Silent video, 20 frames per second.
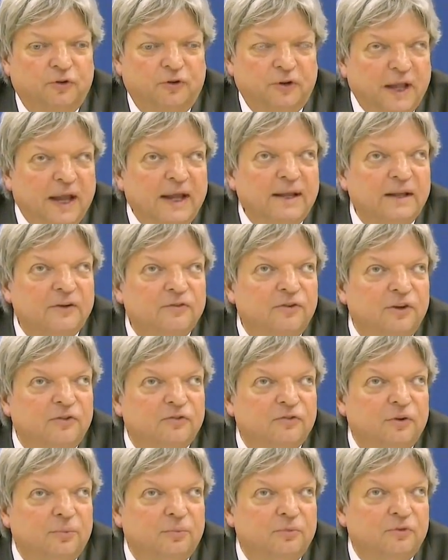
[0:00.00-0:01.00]
data
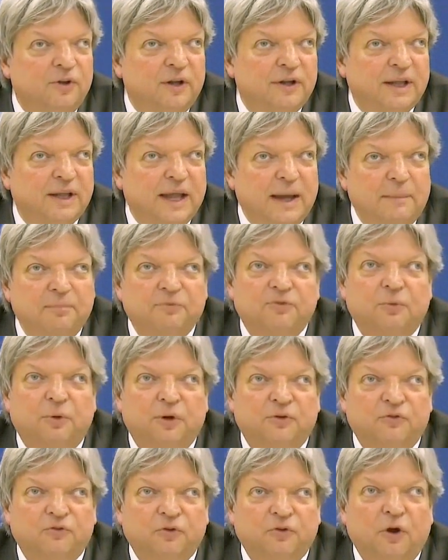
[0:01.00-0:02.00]
systems that capture
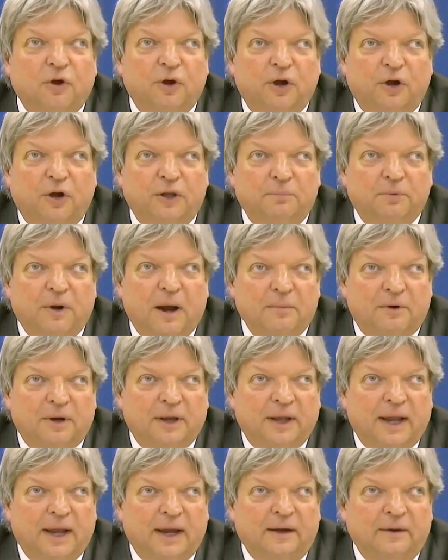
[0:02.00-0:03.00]
what's going on in
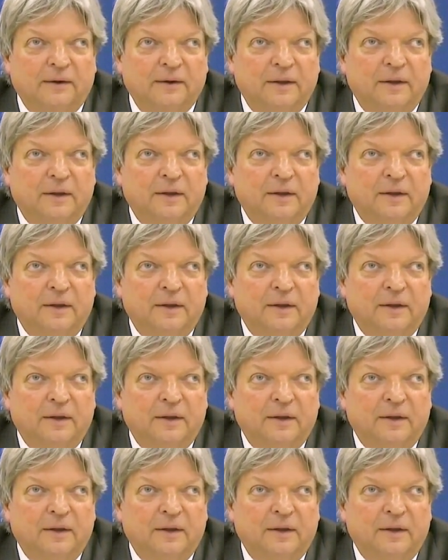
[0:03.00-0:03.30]
primary care.